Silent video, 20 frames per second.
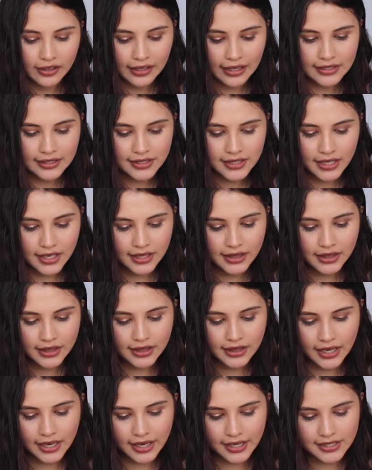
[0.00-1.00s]
the last thing
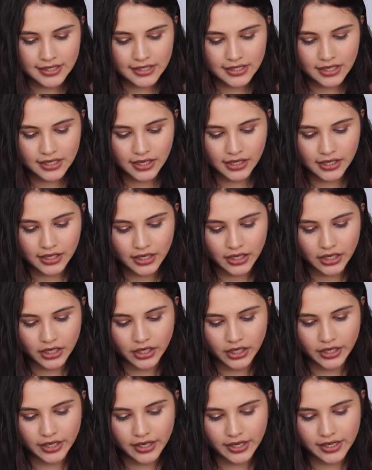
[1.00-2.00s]
that I see in
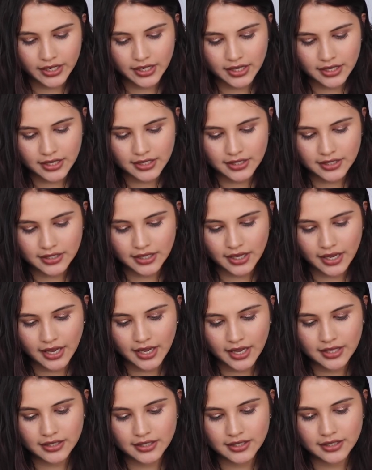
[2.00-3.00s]
here is
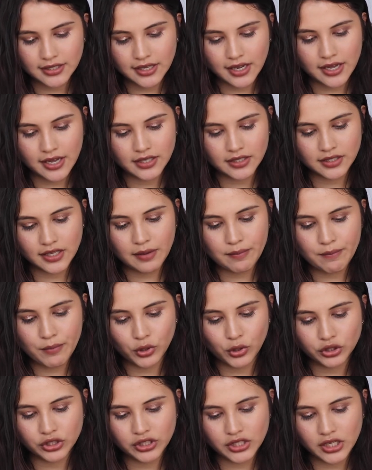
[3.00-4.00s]
it says a
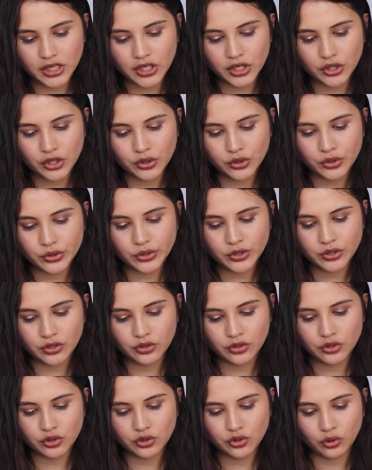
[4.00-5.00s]
multi-use
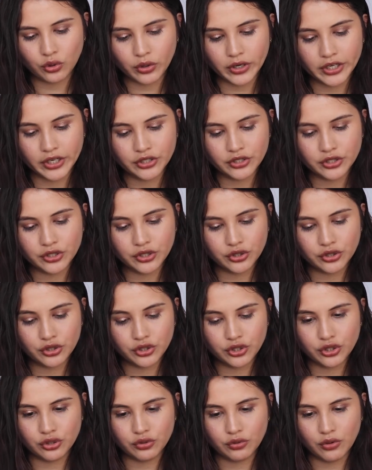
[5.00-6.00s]
storage
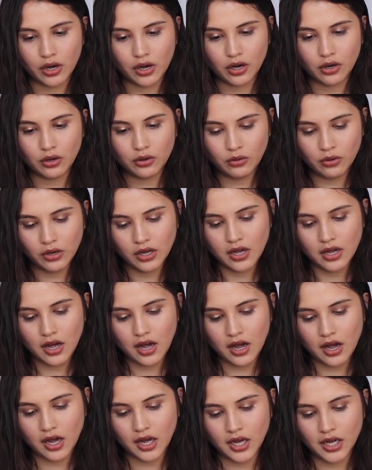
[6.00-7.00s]
duo.
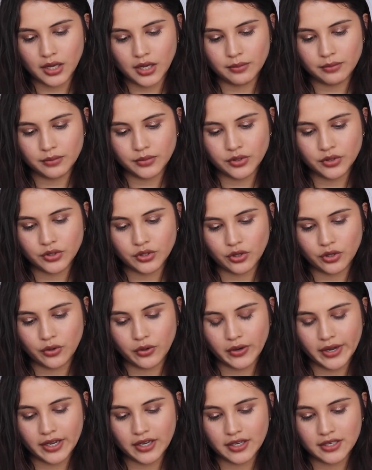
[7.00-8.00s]
Um,
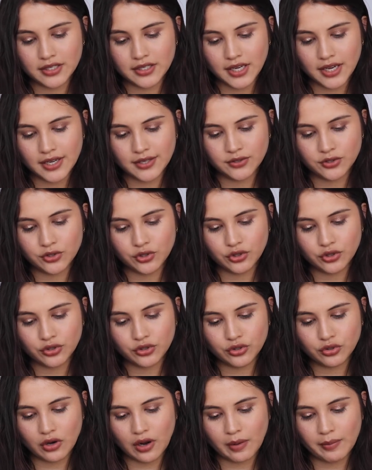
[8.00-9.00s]
so it it contains two
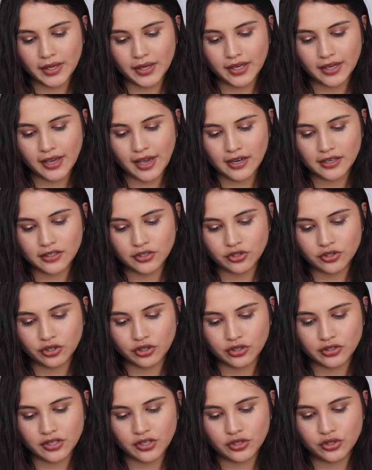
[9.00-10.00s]
ceramic
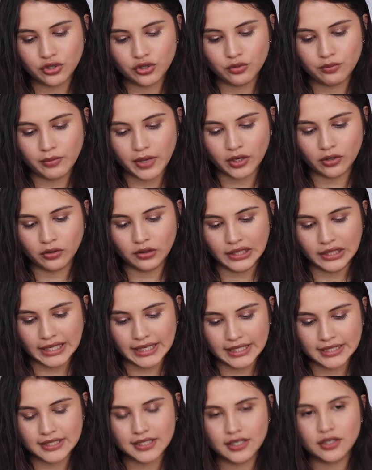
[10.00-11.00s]
canisters and two metal
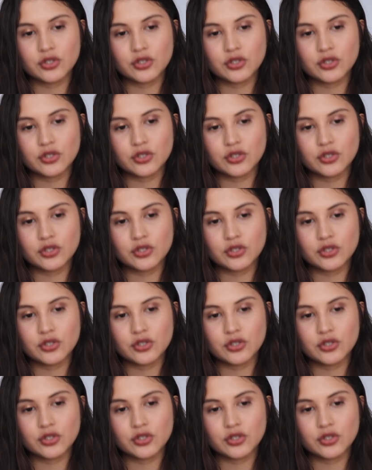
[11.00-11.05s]
lids.